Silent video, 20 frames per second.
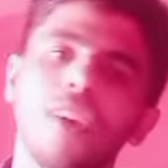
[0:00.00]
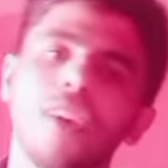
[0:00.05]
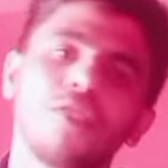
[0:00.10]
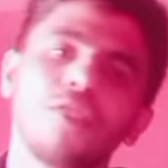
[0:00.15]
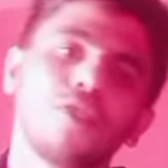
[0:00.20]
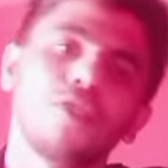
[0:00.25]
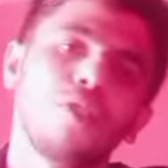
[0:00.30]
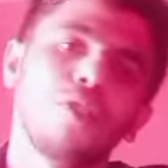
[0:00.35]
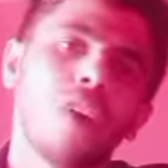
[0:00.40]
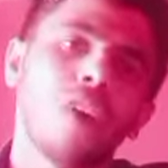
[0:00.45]

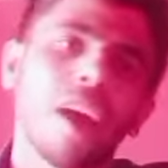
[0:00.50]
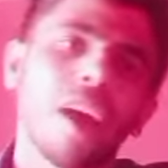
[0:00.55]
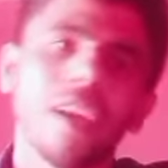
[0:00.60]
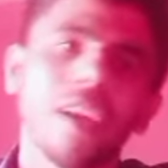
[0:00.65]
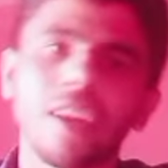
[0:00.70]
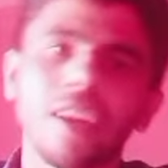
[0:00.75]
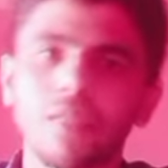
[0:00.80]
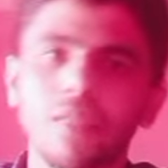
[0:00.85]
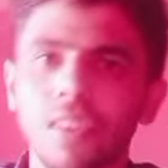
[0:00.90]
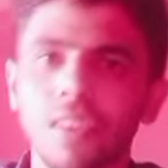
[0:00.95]
So
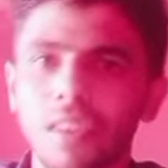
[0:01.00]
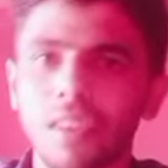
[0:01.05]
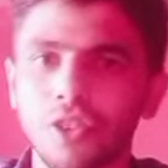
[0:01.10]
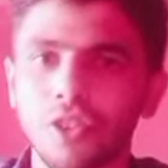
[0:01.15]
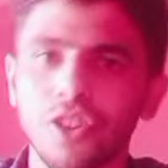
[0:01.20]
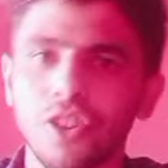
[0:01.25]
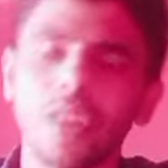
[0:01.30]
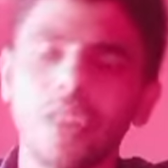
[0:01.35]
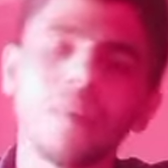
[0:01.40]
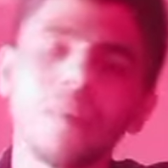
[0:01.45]
I
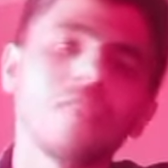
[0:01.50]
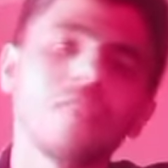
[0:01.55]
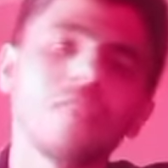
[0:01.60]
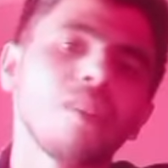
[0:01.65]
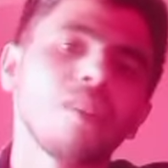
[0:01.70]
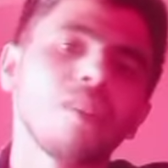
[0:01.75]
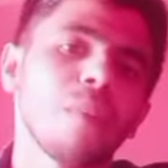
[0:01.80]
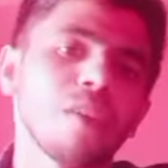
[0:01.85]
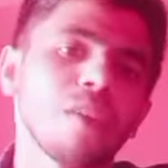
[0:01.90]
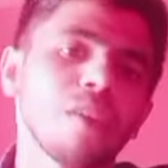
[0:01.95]
share my
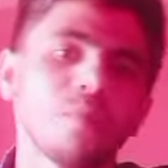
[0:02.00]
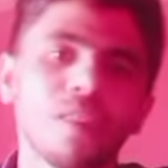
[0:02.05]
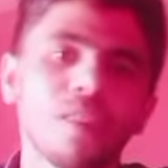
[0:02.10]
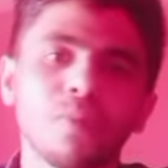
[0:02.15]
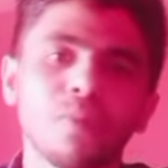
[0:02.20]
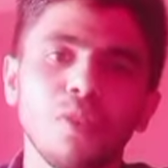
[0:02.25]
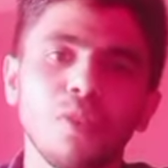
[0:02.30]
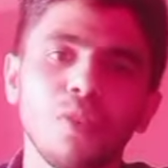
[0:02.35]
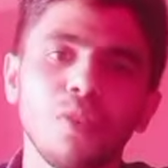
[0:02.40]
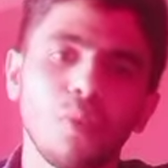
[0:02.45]
some experience
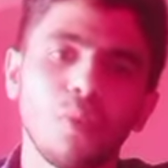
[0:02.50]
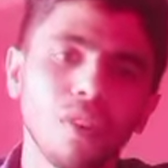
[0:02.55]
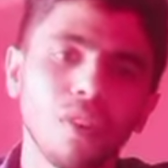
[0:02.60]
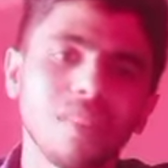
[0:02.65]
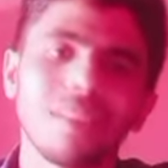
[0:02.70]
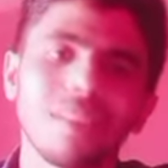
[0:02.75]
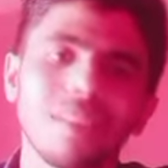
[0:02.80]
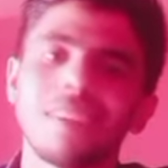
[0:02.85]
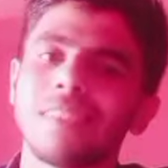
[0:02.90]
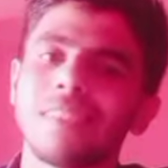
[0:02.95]
with you, what
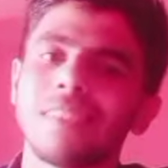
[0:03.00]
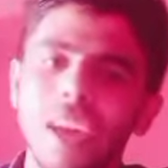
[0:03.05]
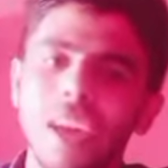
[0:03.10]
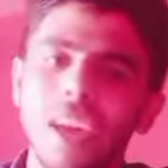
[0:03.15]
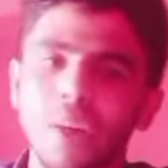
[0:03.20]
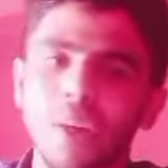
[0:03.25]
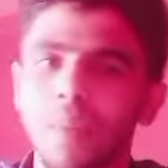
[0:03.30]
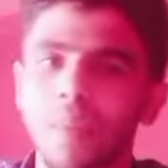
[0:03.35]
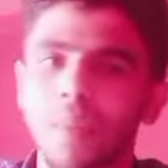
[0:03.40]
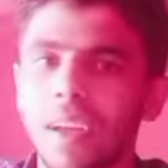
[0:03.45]
strategy I
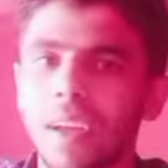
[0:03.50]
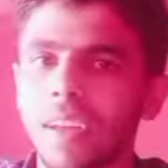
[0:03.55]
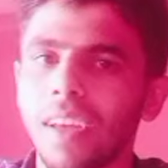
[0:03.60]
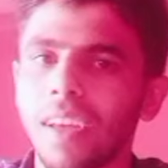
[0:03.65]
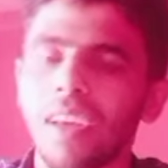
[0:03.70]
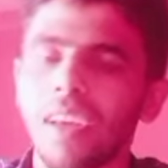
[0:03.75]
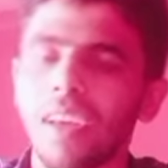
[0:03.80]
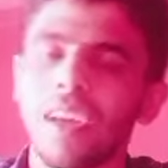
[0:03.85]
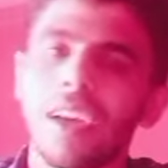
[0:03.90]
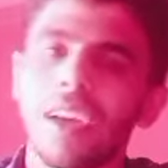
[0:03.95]
apply.
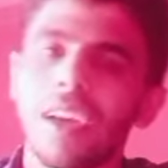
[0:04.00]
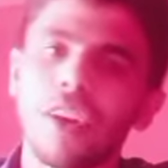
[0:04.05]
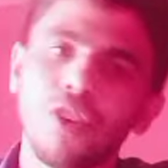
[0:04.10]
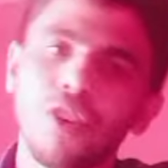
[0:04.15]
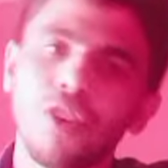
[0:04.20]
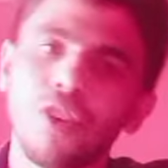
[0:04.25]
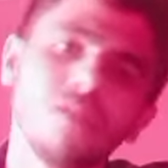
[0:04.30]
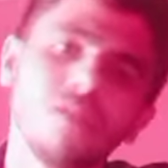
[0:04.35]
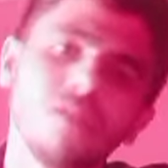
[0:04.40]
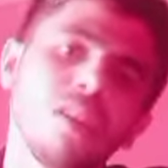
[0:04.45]

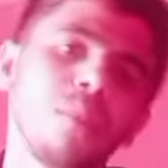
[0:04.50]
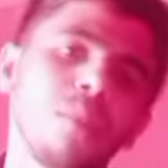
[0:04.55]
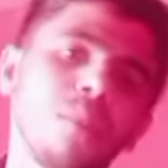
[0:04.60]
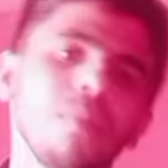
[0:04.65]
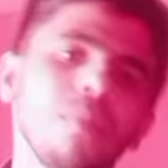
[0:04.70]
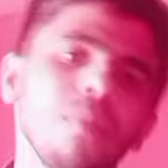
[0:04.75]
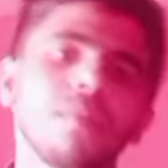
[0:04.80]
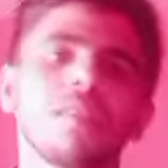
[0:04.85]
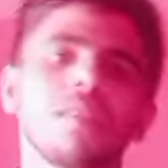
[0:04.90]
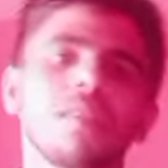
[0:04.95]
You
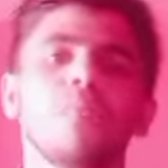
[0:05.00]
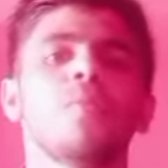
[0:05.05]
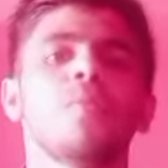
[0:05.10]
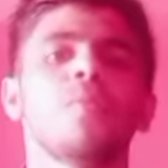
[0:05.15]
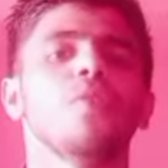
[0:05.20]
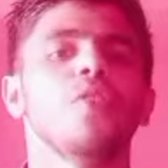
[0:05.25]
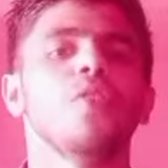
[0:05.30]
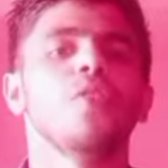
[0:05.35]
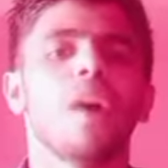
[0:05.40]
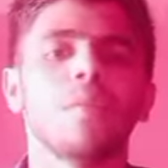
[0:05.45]
some of
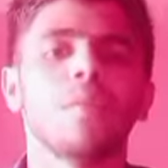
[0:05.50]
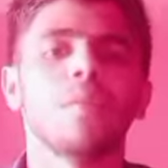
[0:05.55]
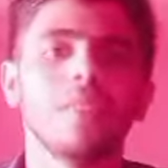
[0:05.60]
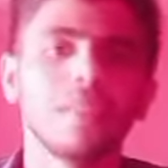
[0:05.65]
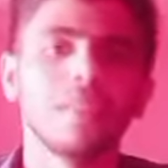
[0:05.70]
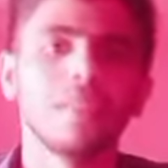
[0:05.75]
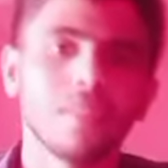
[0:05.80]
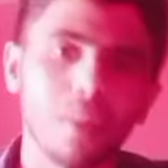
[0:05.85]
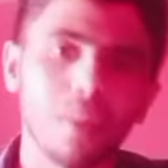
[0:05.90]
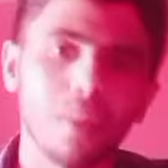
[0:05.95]
you
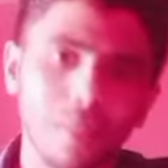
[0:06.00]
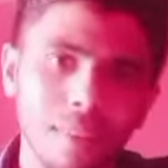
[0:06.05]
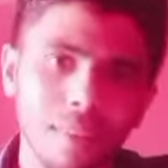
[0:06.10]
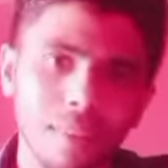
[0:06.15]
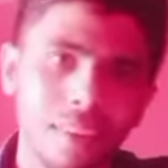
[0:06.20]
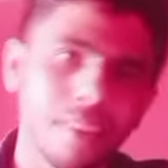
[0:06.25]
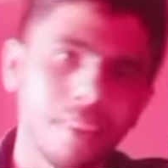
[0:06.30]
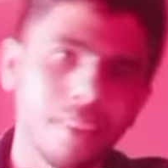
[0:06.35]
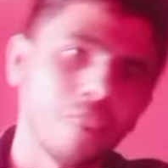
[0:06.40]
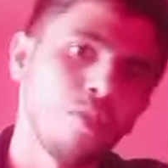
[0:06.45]
have some
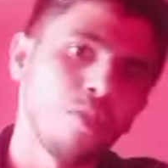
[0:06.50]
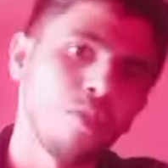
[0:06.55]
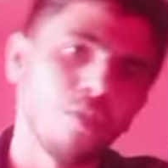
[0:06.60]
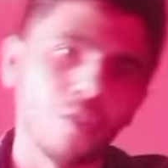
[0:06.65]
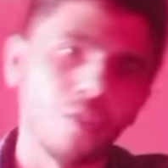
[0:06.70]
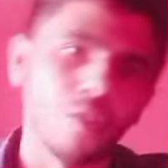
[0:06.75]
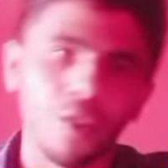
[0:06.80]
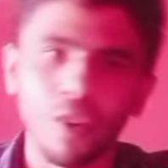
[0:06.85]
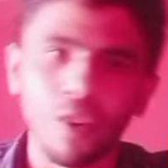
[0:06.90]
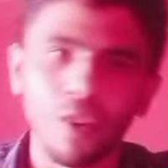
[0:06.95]
strategy and you
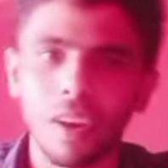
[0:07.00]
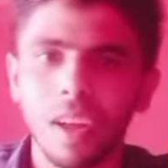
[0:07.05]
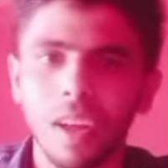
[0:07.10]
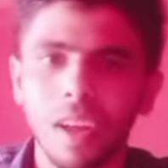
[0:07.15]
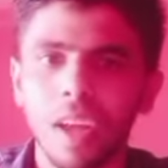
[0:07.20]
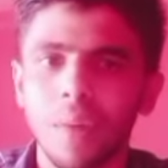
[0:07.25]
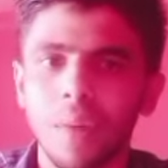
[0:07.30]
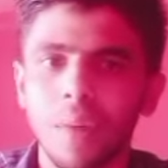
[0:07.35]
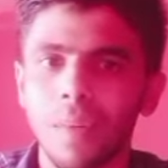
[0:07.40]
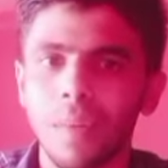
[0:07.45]
follow,
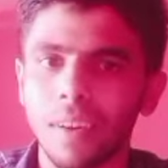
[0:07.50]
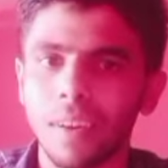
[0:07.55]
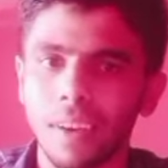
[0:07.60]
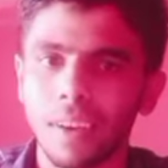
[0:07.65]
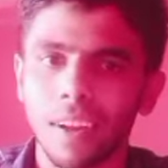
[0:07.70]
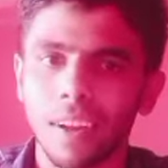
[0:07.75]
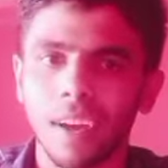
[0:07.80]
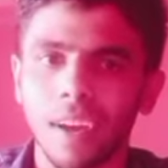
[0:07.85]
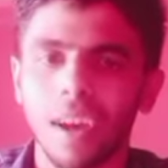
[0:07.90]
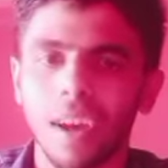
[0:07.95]
but
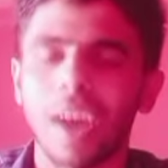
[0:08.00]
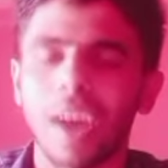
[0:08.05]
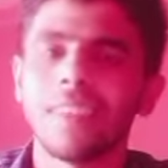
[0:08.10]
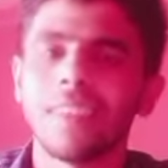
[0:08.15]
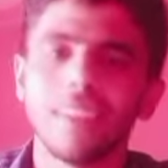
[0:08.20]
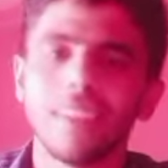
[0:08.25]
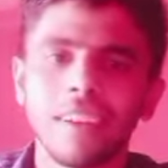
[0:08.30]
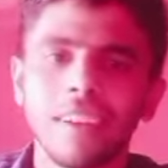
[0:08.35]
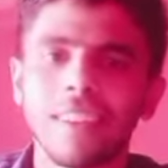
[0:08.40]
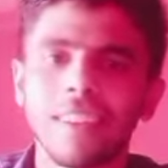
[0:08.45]
I
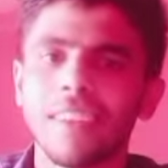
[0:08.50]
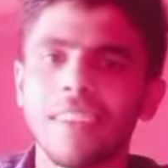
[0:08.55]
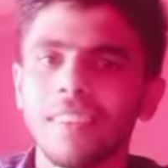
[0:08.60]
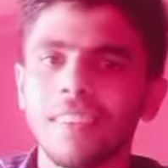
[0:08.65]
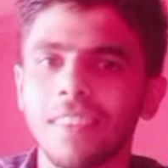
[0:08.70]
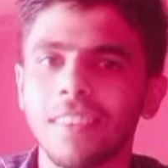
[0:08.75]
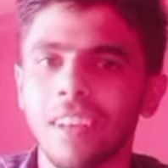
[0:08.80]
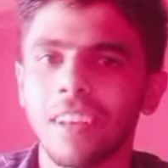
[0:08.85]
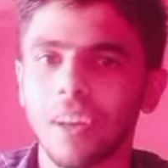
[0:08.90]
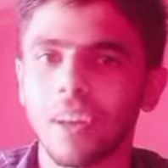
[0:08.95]
think that
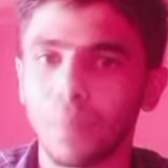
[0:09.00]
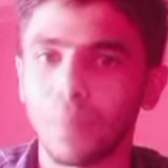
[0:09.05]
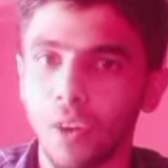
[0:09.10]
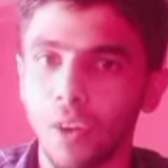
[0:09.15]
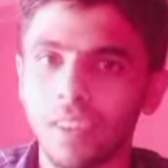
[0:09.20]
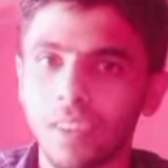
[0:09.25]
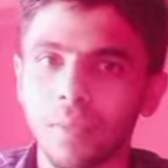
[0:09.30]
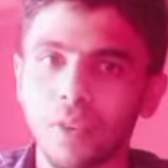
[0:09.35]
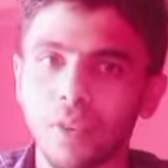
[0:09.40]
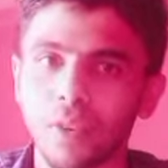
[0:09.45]
these
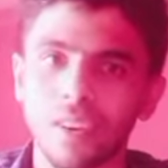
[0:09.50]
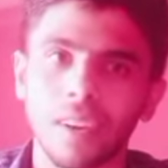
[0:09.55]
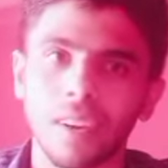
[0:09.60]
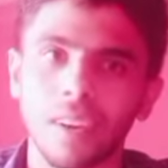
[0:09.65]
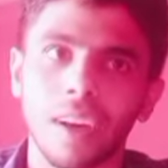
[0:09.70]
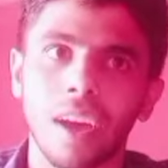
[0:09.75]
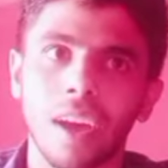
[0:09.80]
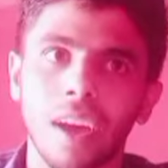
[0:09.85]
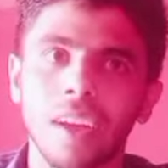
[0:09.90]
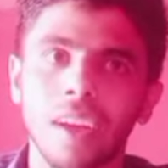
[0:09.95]
points what
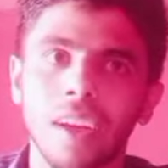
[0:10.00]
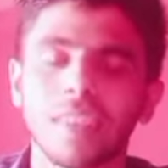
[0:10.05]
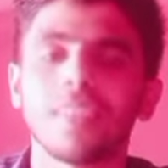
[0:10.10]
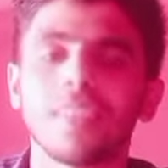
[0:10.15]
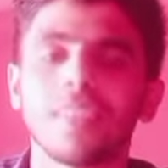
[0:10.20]
I